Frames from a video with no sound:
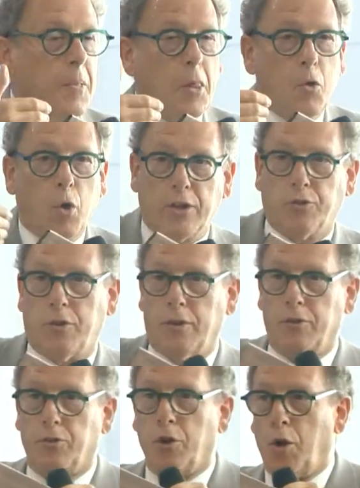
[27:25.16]

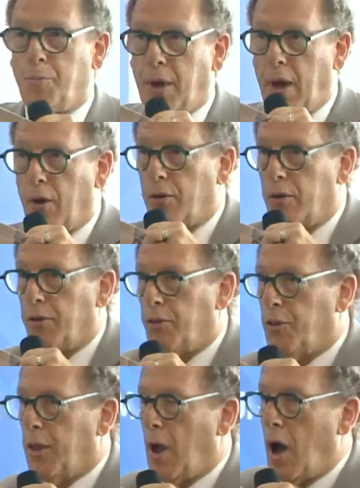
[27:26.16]
questions
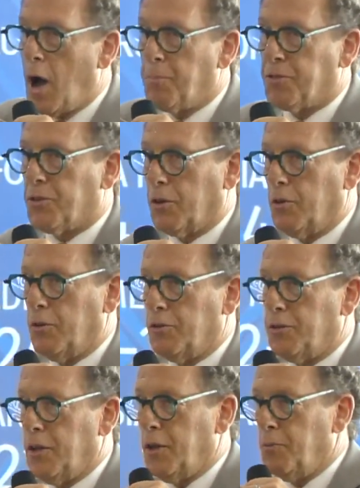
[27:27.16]
about the
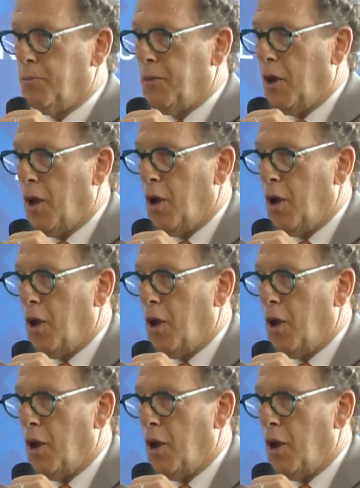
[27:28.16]
obstacles in